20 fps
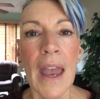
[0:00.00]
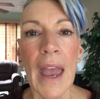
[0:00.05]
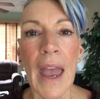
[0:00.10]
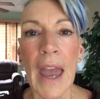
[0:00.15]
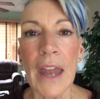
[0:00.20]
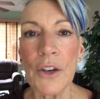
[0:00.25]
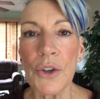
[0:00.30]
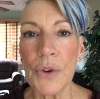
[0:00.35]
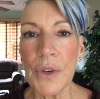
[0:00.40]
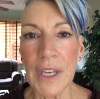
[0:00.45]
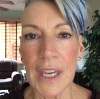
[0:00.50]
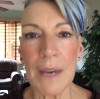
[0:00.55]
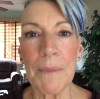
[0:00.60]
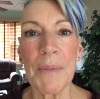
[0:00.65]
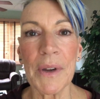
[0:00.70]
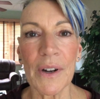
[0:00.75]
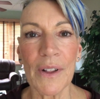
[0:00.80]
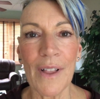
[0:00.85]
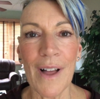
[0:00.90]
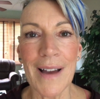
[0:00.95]
And you keep
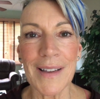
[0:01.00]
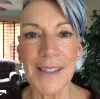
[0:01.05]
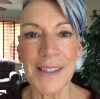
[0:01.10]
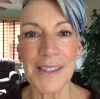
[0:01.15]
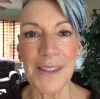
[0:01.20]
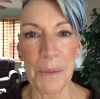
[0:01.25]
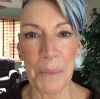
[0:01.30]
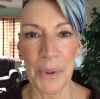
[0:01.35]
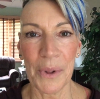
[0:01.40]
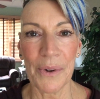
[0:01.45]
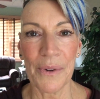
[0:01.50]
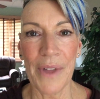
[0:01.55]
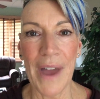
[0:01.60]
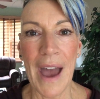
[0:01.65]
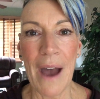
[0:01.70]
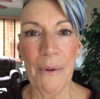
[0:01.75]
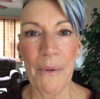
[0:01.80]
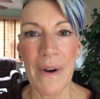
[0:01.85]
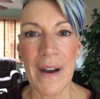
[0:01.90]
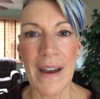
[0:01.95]
it a lot simpler
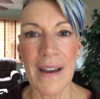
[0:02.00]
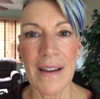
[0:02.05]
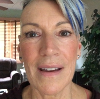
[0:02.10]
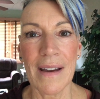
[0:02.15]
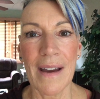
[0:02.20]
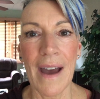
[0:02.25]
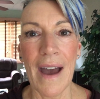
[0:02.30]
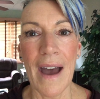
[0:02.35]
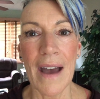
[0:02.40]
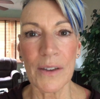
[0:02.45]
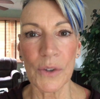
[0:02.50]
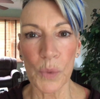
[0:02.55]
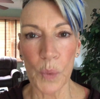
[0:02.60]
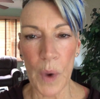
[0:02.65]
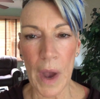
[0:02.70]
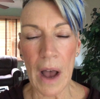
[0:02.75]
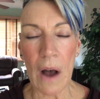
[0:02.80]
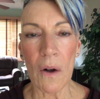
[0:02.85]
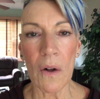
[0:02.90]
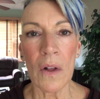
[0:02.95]
that way as
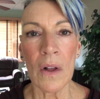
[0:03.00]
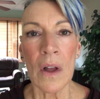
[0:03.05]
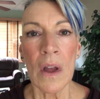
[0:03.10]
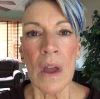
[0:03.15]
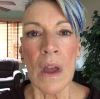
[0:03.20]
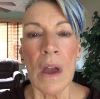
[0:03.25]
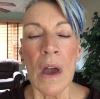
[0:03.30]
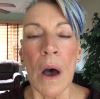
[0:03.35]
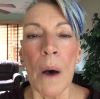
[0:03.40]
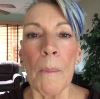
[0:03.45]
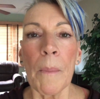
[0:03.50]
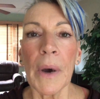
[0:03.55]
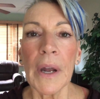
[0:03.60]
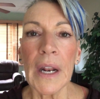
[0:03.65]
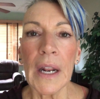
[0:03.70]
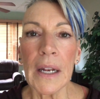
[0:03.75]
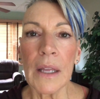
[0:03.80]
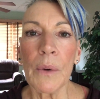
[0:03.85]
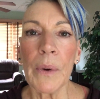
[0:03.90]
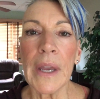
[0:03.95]
well. But
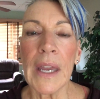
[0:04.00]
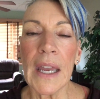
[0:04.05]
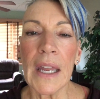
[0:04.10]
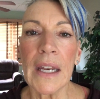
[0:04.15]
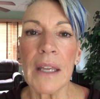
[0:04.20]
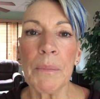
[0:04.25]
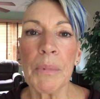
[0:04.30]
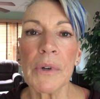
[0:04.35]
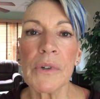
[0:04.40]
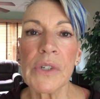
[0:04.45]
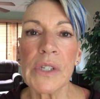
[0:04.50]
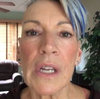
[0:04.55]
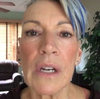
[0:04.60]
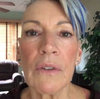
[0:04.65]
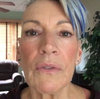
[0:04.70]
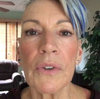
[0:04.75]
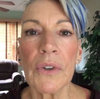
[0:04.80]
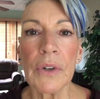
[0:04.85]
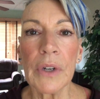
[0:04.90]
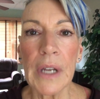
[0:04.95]
anyway, 80%
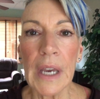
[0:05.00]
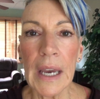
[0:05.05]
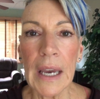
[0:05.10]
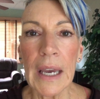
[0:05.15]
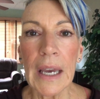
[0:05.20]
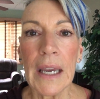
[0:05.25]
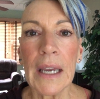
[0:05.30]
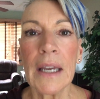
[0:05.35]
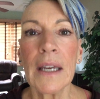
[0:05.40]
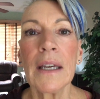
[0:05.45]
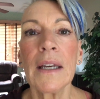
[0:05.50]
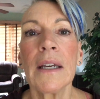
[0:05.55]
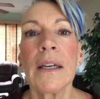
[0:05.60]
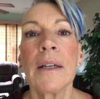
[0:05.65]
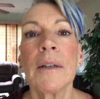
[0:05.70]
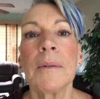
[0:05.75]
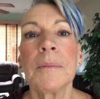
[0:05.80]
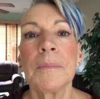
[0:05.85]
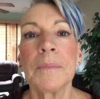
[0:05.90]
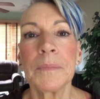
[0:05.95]
of your day,
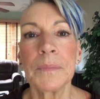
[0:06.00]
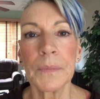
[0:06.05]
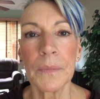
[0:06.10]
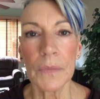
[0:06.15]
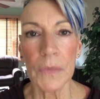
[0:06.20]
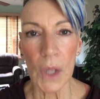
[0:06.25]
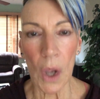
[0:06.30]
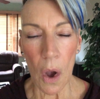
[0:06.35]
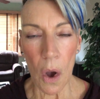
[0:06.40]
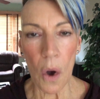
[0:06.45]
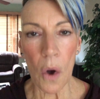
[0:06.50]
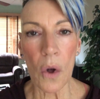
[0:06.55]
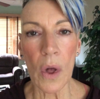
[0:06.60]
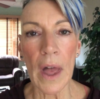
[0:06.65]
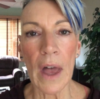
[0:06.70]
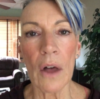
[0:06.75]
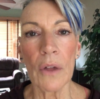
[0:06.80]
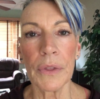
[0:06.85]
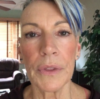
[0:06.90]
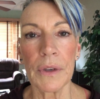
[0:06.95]
whole
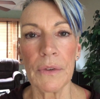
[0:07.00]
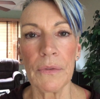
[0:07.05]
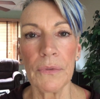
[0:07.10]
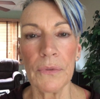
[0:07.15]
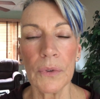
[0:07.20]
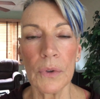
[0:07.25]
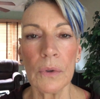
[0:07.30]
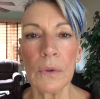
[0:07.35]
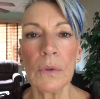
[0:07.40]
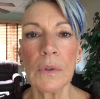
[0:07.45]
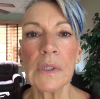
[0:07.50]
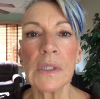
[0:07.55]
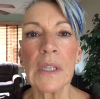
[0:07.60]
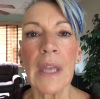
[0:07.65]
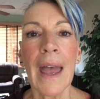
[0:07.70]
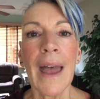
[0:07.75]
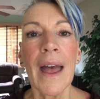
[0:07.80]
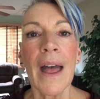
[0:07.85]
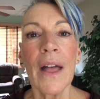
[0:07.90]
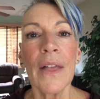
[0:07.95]
healthy foods.
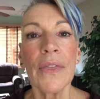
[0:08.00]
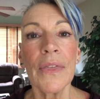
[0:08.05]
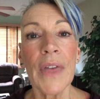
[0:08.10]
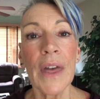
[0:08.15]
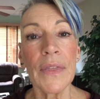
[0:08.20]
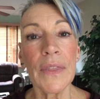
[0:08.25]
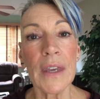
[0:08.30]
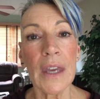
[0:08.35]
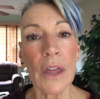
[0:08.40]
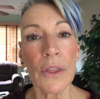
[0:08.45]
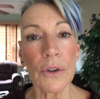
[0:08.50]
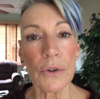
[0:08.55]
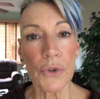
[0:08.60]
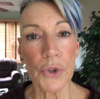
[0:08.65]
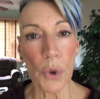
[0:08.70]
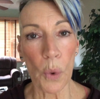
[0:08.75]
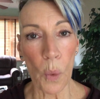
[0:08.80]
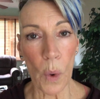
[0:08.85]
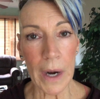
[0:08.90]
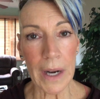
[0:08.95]
Then the other
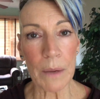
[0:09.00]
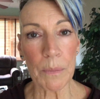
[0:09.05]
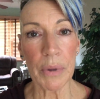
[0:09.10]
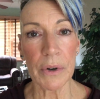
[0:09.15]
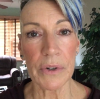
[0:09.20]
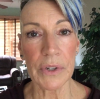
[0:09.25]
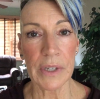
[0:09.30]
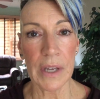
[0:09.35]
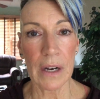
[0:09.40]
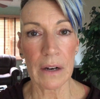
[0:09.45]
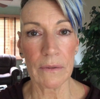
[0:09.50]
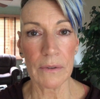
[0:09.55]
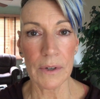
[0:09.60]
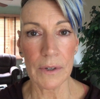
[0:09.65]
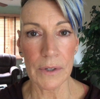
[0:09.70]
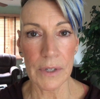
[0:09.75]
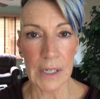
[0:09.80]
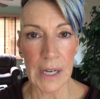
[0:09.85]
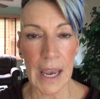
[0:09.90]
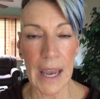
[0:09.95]
20% of
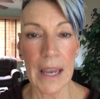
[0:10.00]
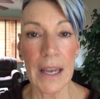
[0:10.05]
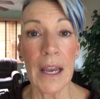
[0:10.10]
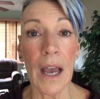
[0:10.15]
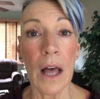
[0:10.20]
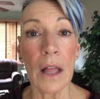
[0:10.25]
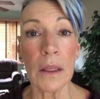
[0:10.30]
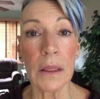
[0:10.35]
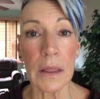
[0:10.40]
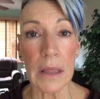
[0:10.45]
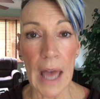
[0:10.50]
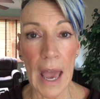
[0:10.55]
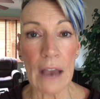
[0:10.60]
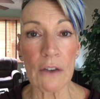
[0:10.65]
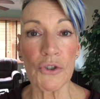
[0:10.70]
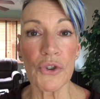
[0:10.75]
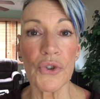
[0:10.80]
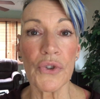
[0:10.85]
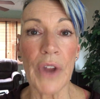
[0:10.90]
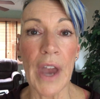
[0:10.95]
your day
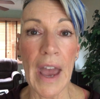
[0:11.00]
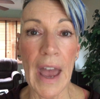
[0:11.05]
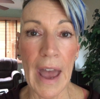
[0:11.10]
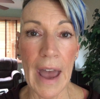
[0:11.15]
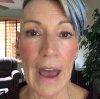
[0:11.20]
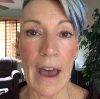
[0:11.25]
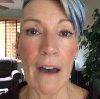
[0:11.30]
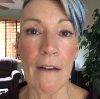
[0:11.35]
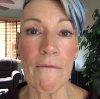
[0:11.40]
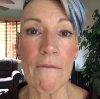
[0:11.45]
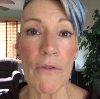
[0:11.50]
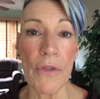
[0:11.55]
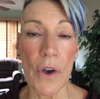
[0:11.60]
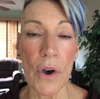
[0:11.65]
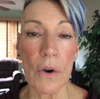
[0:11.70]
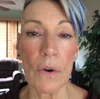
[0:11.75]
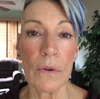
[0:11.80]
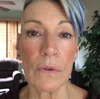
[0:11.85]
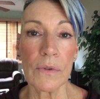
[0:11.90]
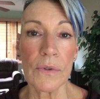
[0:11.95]
allows you to have
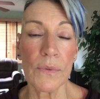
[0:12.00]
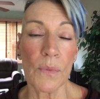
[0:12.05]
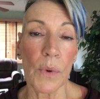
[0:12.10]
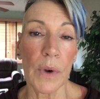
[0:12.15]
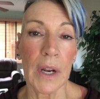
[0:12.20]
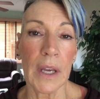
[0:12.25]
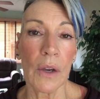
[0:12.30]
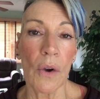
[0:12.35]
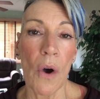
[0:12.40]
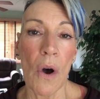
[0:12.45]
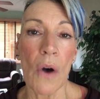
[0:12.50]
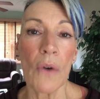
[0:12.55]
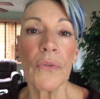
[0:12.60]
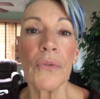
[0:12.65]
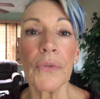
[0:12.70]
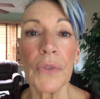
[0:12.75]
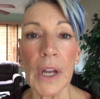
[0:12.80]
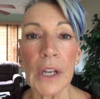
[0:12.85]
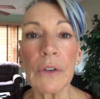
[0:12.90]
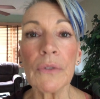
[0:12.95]
those, what I call
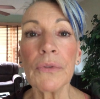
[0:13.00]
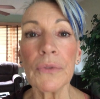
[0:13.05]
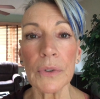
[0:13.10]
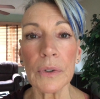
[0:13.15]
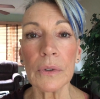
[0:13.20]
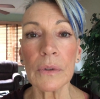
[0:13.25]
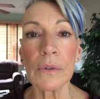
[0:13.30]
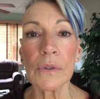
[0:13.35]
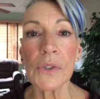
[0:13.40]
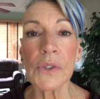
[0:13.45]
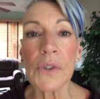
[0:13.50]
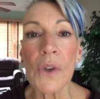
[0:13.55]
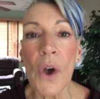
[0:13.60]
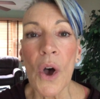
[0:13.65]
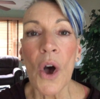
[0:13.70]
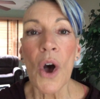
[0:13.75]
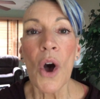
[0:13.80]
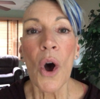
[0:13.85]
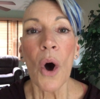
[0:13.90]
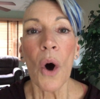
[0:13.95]
fun foods,
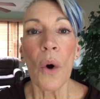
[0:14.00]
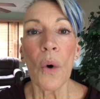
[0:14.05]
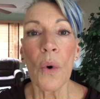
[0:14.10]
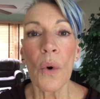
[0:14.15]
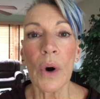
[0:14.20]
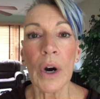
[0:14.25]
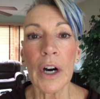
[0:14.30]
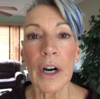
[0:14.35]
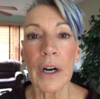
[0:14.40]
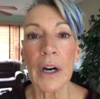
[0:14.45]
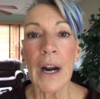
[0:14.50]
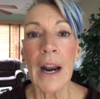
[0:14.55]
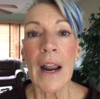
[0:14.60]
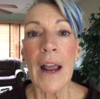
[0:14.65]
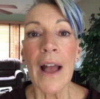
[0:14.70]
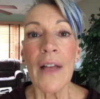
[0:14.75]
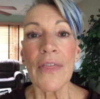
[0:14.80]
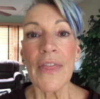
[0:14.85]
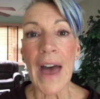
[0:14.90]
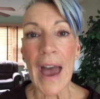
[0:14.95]
or
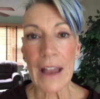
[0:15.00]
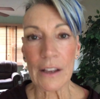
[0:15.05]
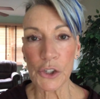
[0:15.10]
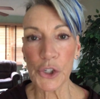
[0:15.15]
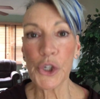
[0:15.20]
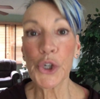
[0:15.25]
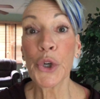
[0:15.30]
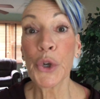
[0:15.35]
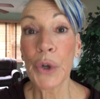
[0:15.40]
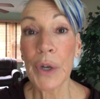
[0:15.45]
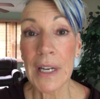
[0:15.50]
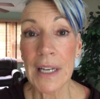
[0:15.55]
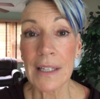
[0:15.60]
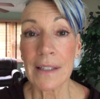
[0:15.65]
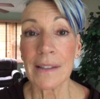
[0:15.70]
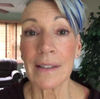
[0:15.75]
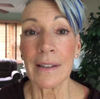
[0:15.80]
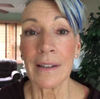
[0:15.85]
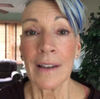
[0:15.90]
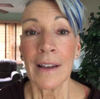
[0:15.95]
that
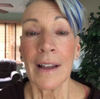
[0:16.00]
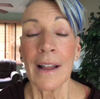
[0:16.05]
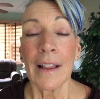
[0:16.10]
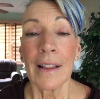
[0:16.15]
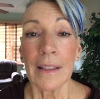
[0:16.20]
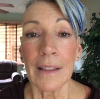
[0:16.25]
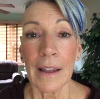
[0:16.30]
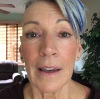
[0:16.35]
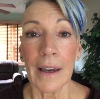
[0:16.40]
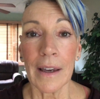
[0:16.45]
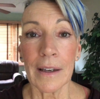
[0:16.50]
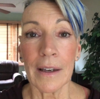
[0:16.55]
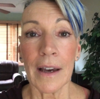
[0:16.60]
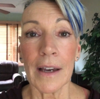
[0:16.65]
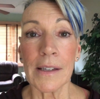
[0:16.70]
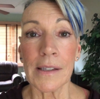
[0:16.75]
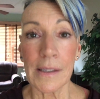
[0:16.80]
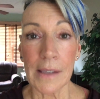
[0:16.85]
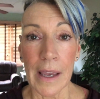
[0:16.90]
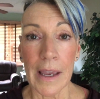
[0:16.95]
treat. Like
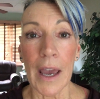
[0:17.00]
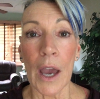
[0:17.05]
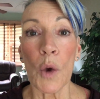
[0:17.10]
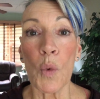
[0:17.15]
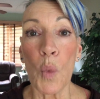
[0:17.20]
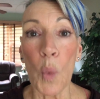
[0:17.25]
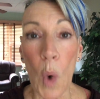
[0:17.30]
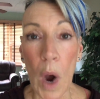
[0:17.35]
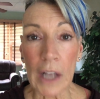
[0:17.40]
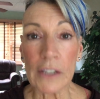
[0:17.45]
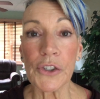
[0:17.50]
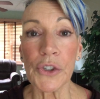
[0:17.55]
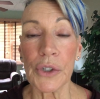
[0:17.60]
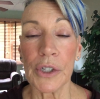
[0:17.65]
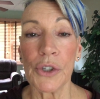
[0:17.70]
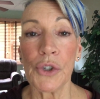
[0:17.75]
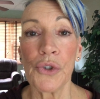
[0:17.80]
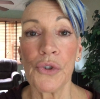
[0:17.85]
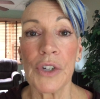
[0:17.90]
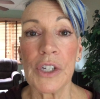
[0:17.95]
I say, I want you
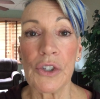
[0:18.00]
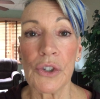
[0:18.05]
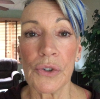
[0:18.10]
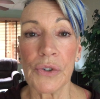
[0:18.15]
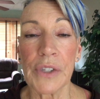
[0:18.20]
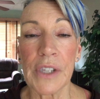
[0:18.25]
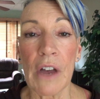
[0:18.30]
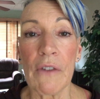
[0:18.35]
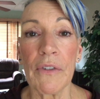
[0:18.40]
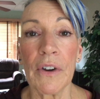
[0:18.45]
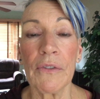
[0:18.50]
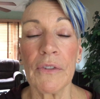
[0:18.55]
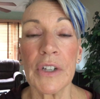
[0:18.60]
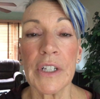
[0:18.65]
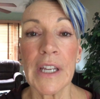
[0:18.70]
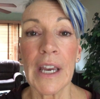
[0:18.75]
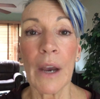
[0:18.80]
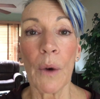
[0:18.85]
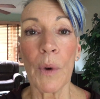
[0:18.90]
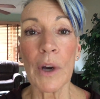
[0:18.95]
to treat yourself every
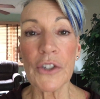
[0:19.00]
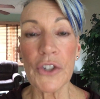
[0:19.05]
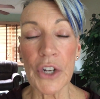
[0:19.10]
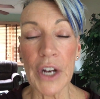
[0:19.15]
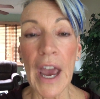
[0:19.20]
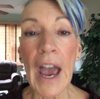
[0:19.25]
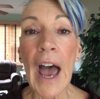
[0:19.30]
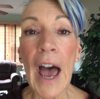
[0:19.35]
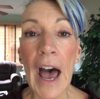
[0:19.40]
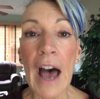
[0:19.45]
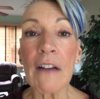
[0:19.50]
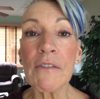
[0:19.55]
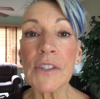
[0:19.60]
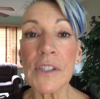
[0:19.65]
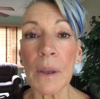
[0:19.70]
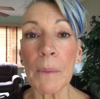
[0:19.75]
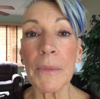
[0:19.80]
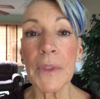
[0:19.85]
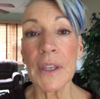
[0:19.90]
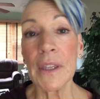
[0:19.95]
day. I want you to have
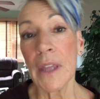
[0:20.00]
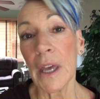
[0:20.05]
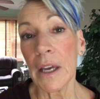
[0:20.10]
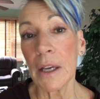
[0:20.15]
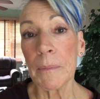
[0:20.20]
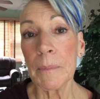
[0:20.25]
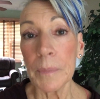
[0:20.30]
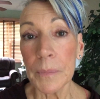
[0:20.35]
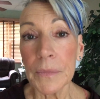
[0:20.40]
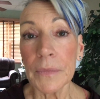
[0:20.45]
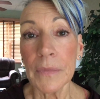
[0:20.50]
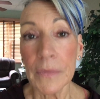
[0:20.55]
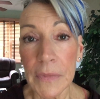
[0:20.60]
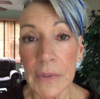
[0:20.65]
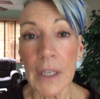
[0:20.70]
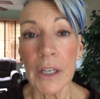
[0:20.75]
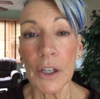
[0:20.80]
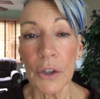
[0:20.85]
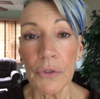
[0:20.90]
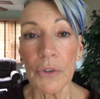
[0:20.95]
something that
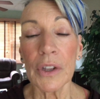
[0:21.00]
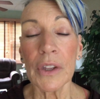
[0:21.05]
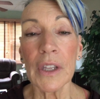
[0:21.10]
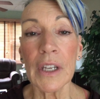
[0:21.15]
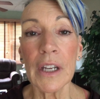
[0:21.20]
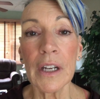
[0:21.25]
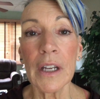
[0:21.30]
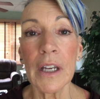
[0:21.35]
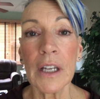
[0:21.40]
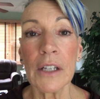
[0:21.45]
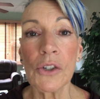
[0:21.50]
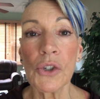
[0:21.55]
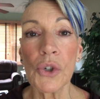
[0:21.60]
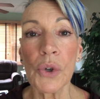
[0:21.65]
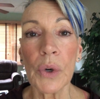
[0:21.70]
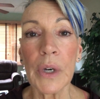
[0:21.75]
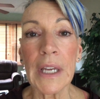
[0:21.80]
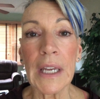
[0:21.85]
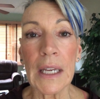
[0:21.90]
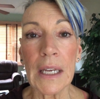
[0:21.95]
you're really going to
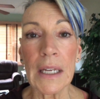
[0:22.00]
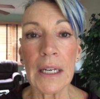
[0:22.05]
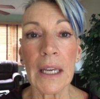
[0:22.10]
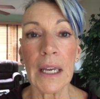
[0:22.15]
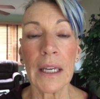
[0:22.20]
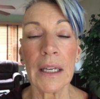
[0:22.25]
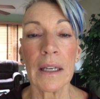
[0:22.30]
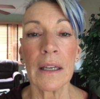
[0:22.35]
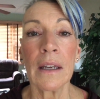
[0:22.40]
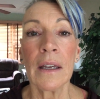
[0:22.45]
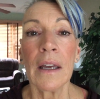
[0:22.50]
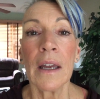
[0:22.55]
enjoy eating.